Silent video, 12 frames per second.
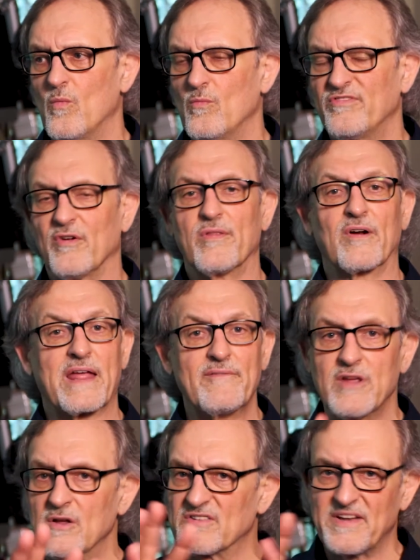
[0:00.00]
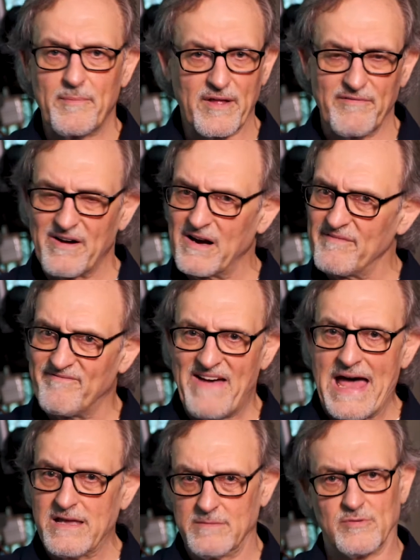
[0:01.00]
So they're giving you something very
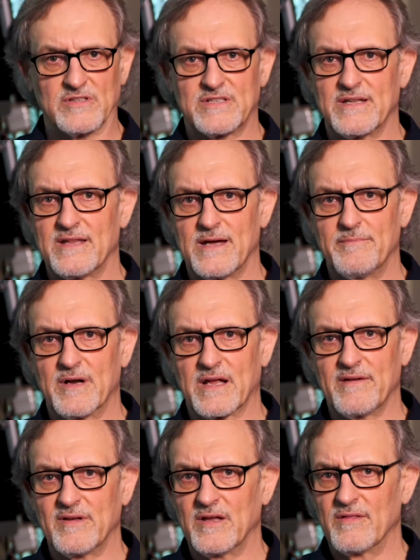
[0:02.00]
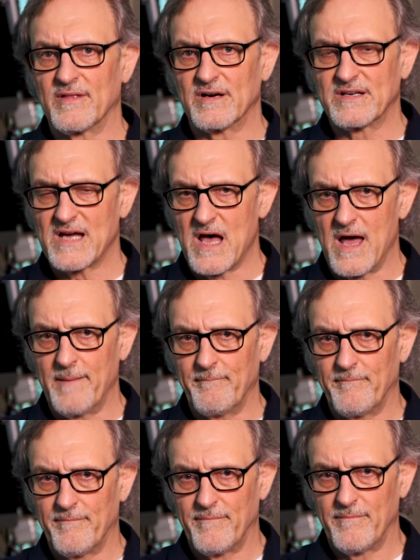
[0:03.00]
valuable to them. They're giving you their time,
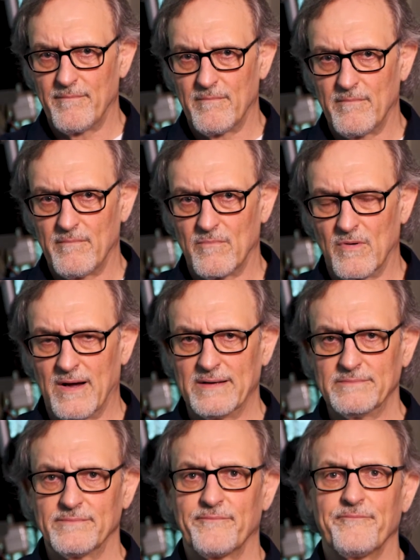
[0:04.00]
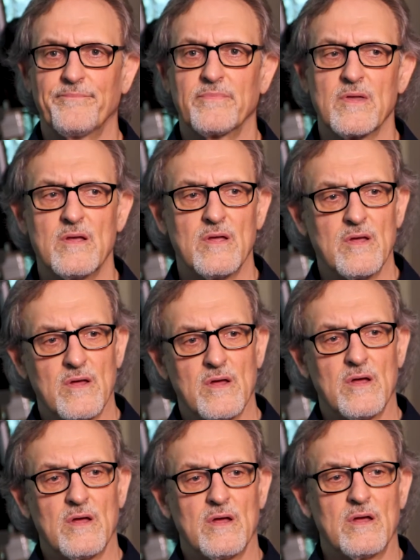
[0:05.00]
right?
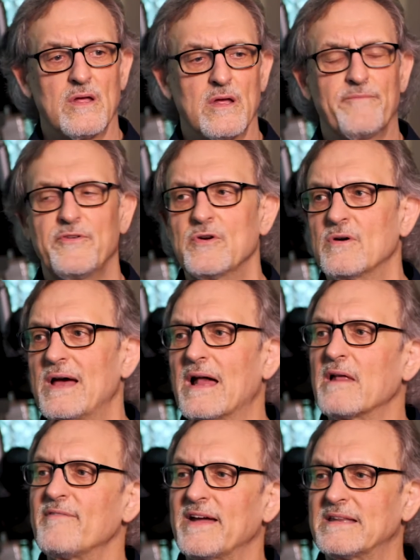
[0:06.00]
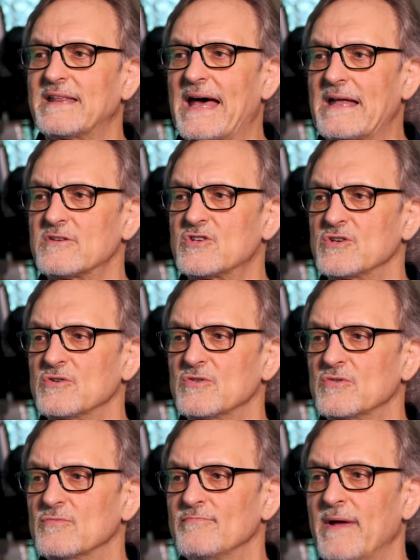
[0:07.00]
If you elevate that
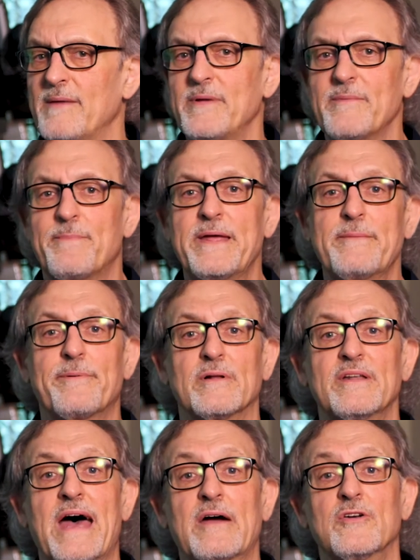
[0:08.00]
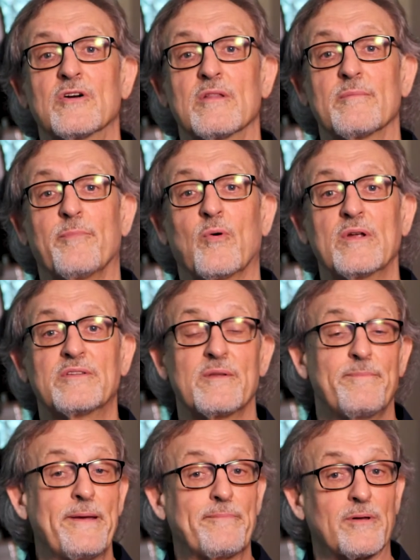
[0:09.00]
to maybe people, now you're to the point
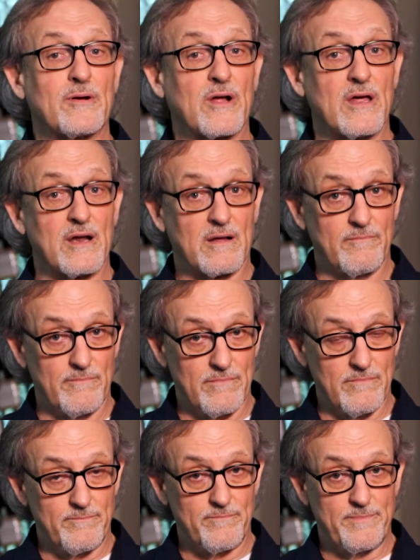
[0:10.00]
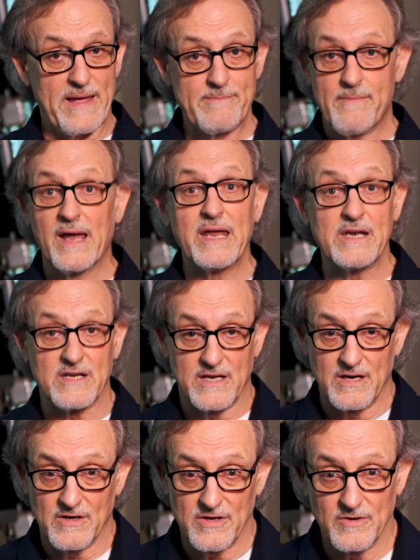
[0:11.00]
that people are going to pay money to
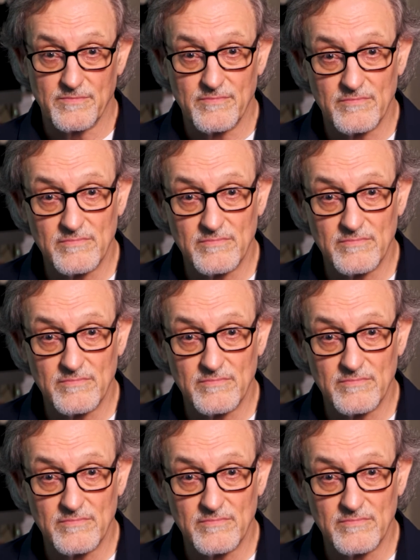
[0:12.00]
hear you.